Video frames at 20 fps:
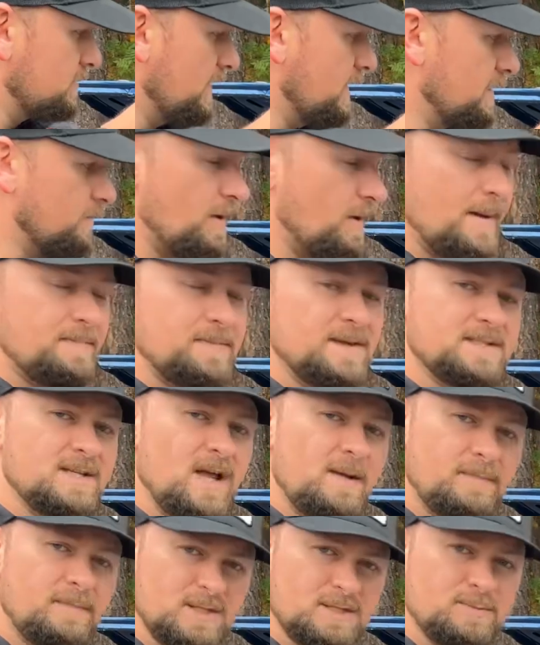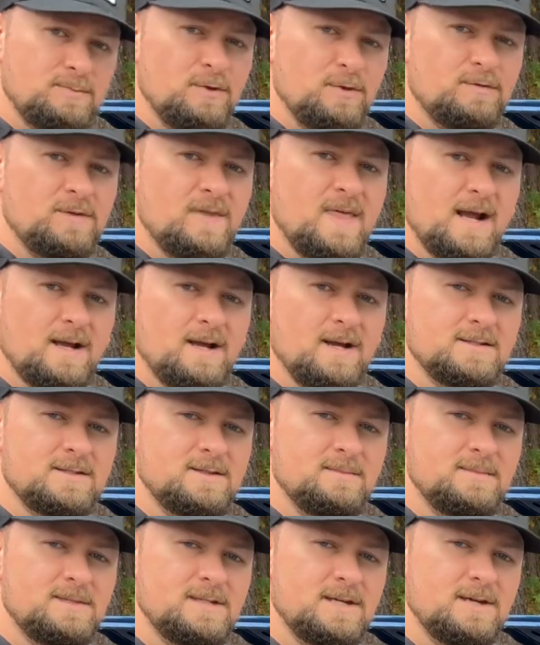ahead and wrap this up and let's move to that
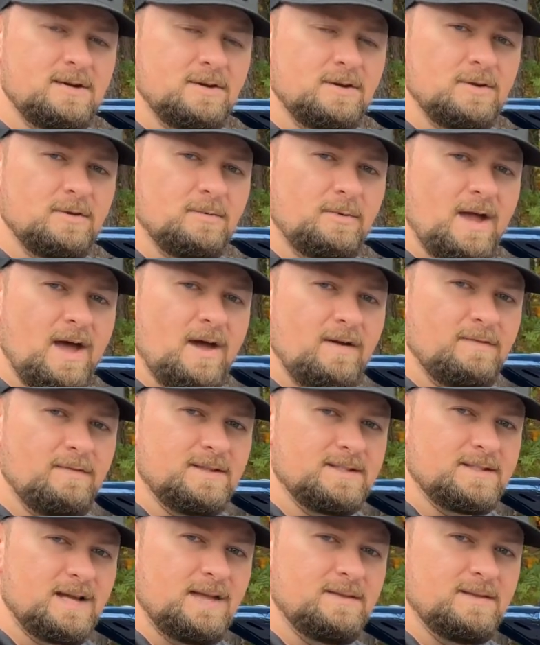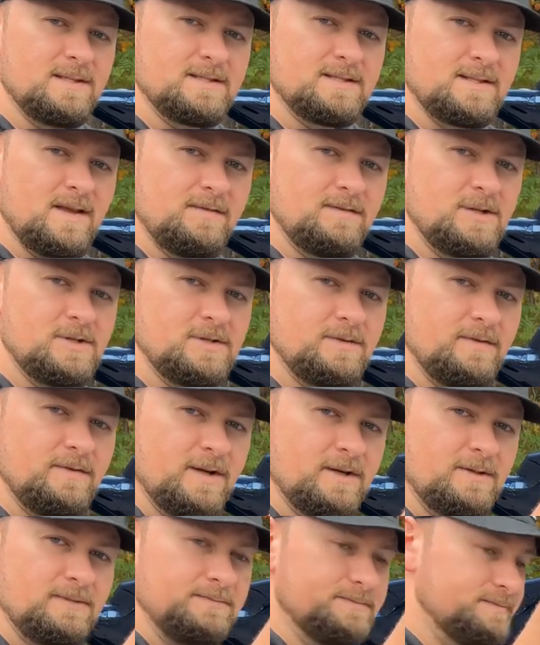custom interior that we have inside this 70
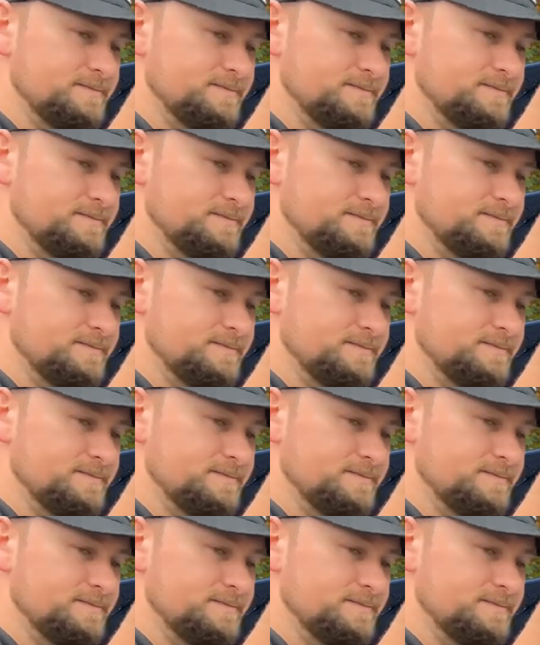Chevelle.